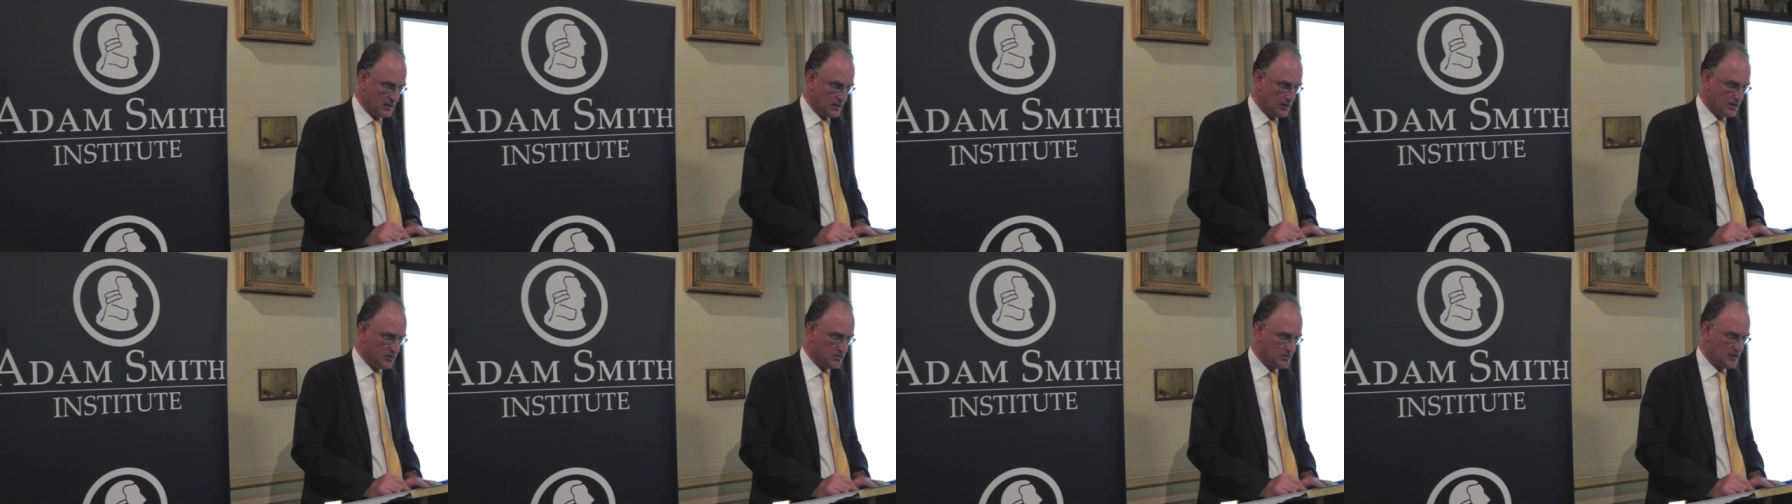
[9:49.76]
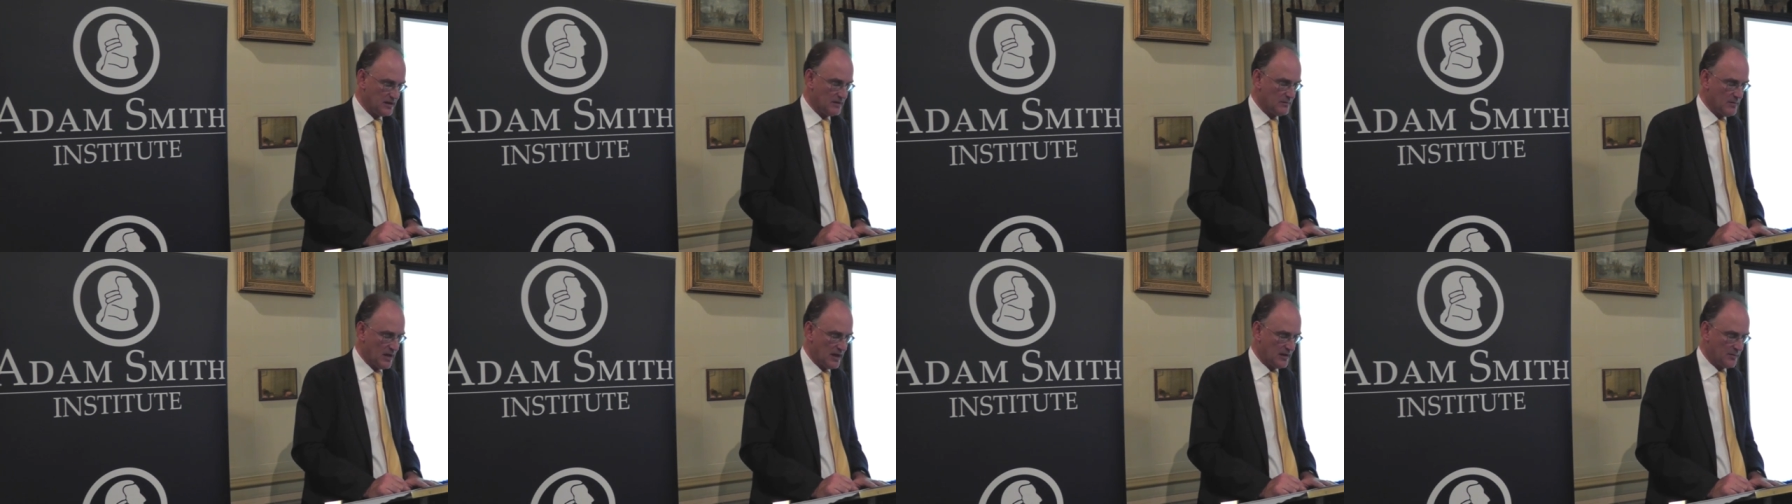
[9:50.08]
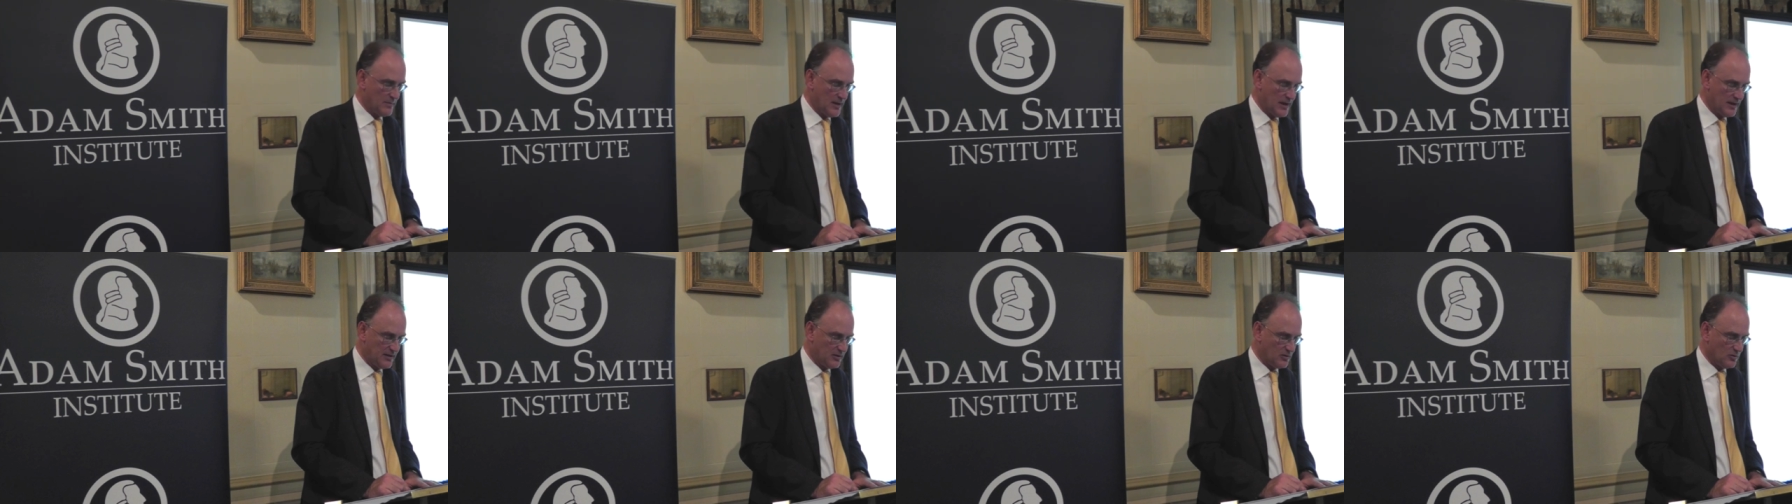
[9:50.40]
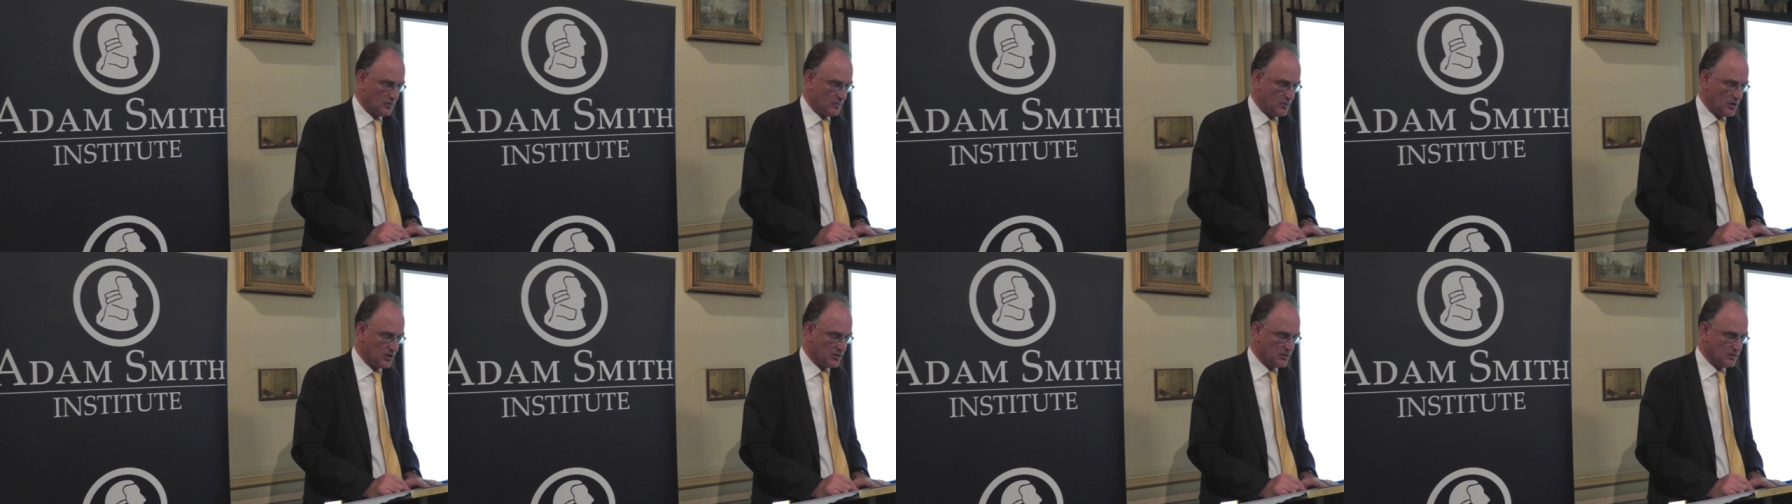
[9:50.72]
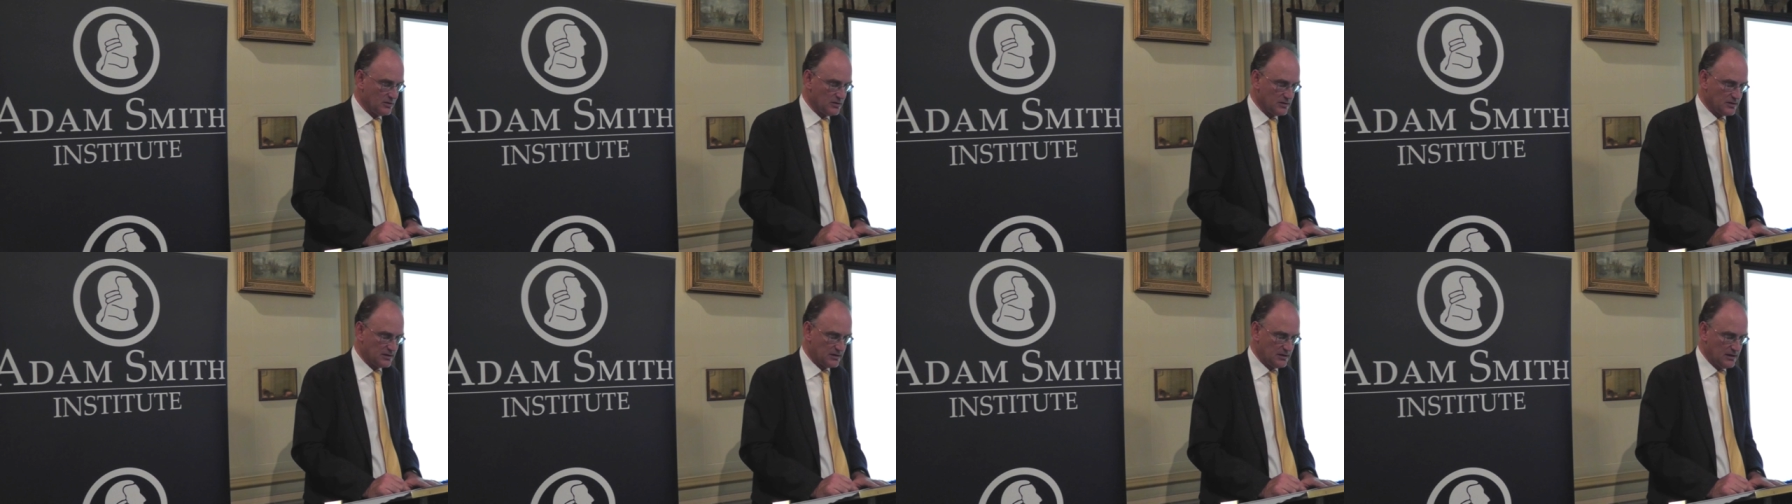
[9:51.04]
Using mathematical
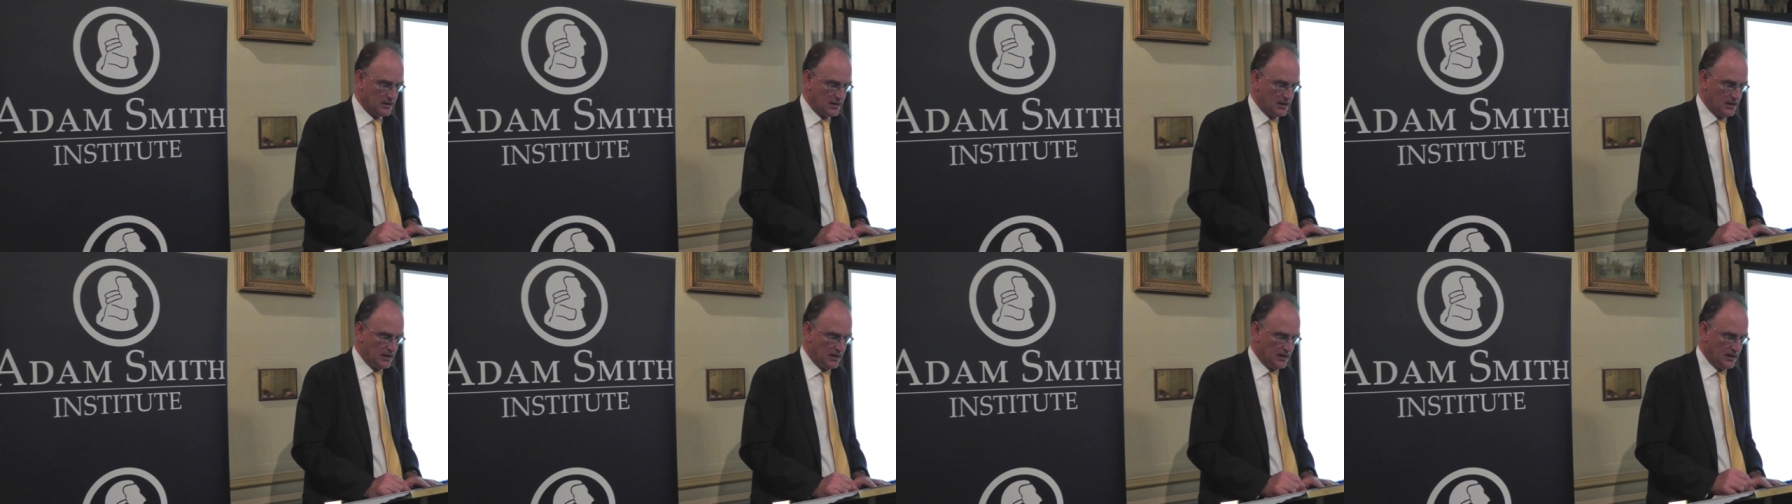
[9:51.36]
models,